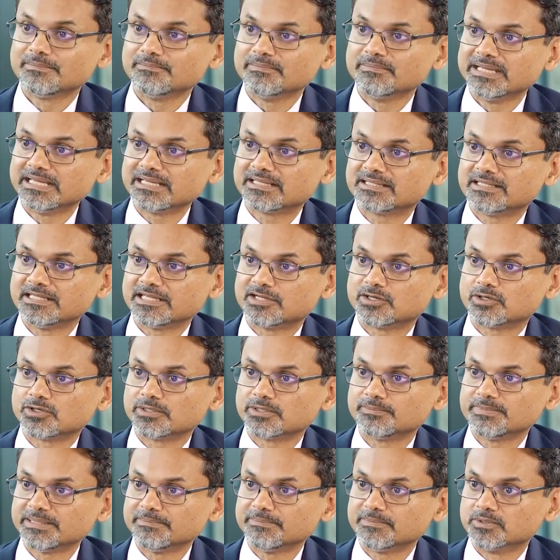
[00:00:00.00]
make the
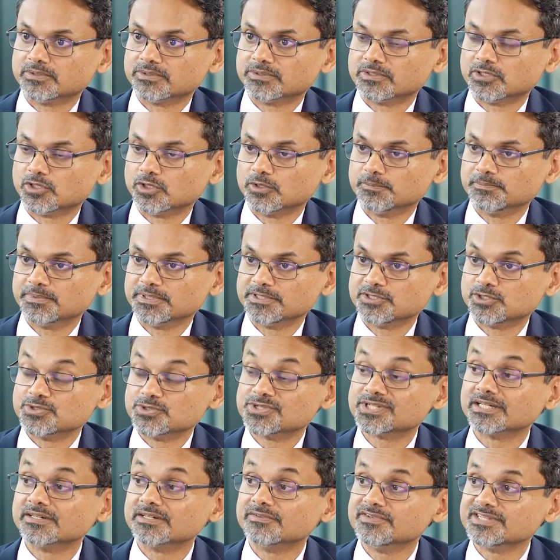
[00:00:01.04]
economy more open to
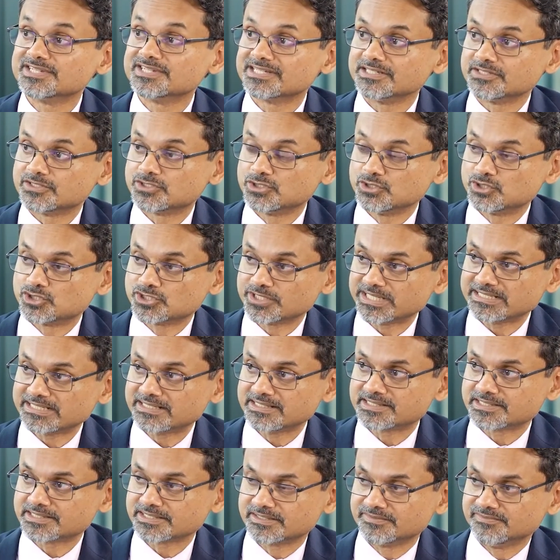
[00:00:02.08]
services, to trade
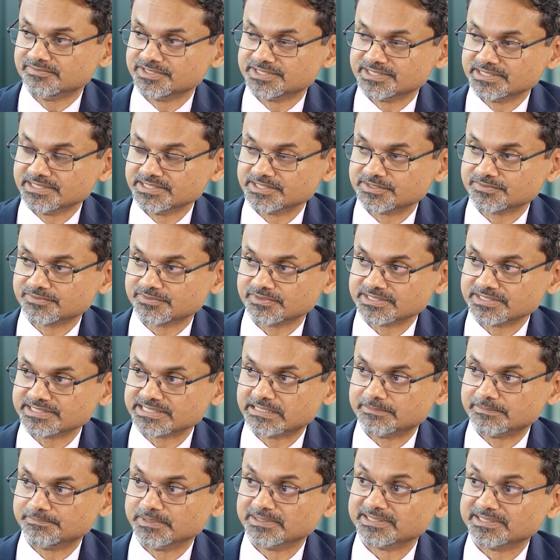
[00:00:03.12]
in services, for
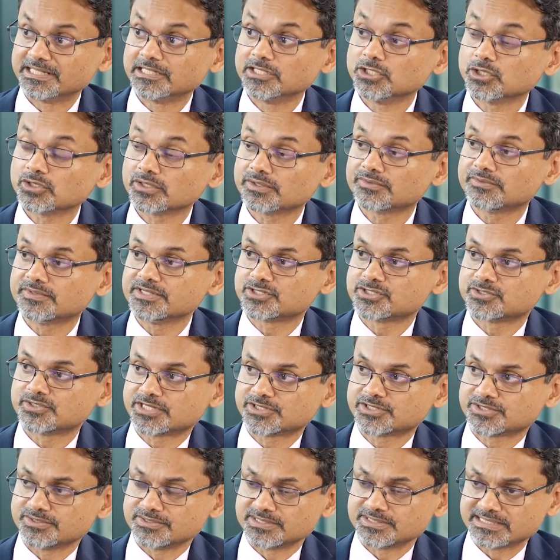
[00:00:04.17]
example. There are a lot of
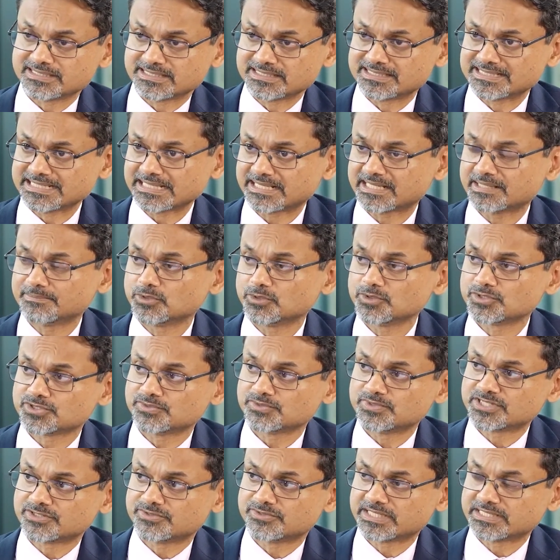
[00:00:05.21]
restrictions. It's the second most
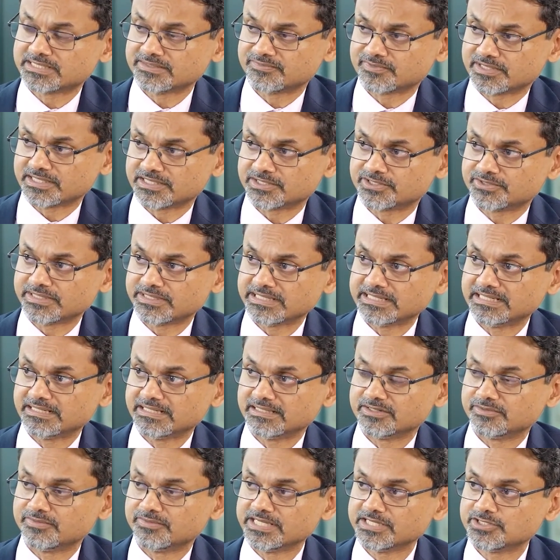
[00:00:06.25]
restrictive country
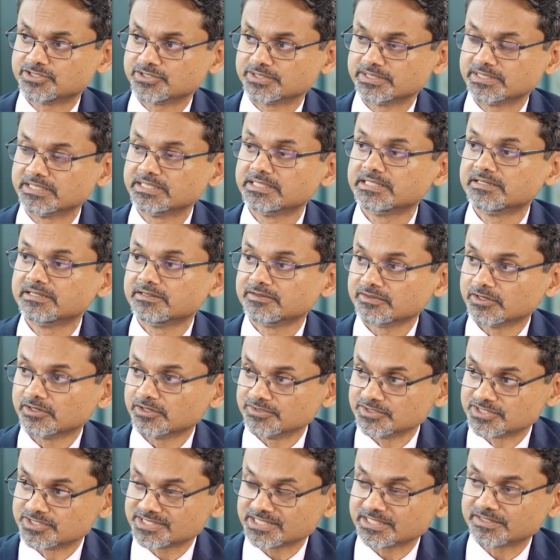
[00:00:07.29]
in the region
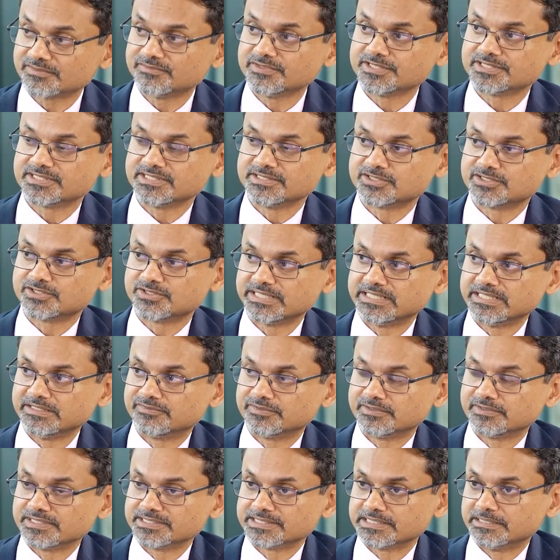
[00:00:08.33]
on services trade,
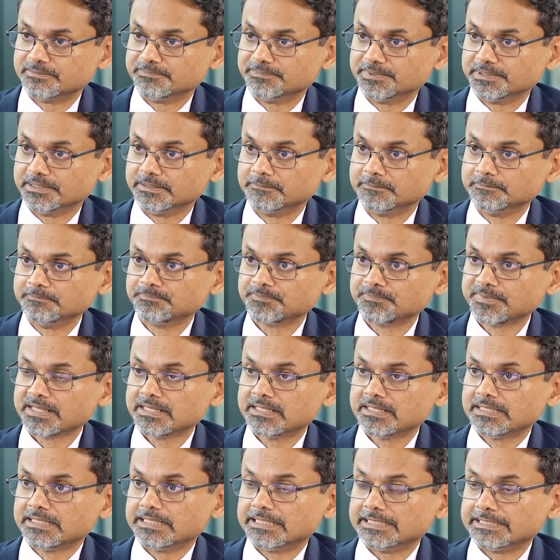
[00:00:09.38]
for example.
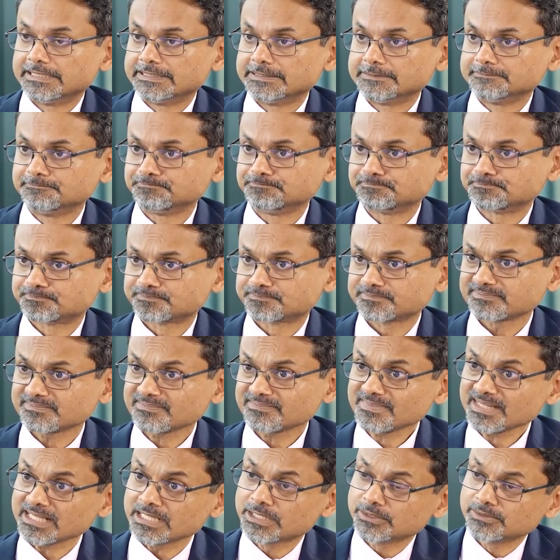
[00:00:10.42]

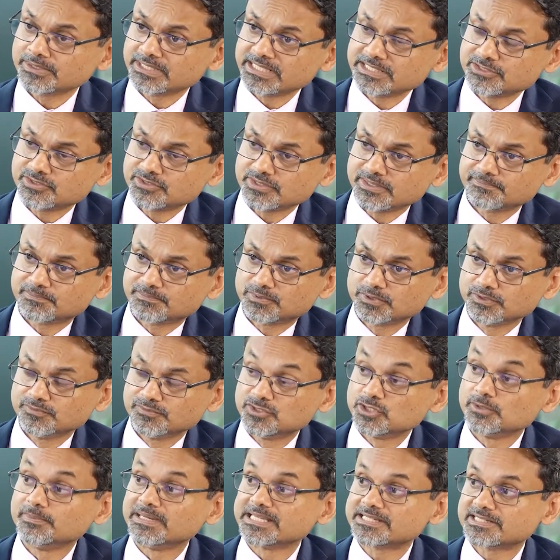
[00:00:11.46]
You'll need to improve
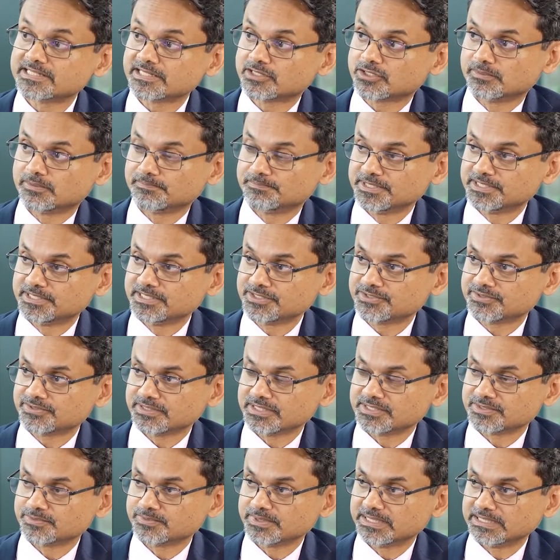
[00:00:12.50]
domestic competition
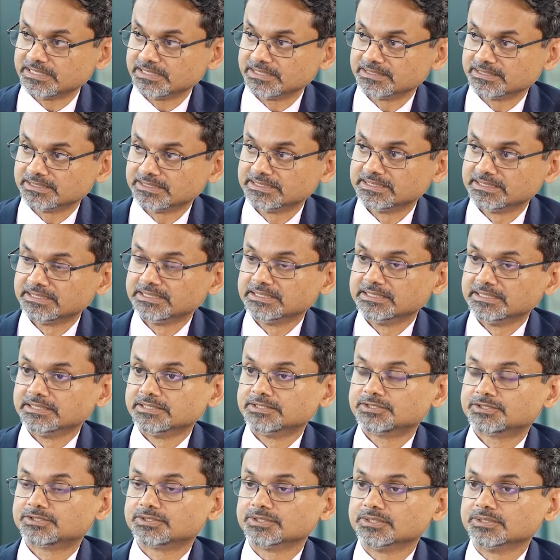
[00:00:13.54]
as well.
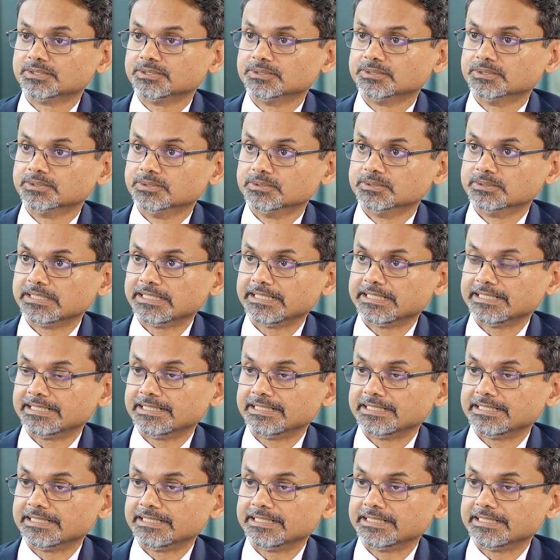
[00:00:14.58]
So,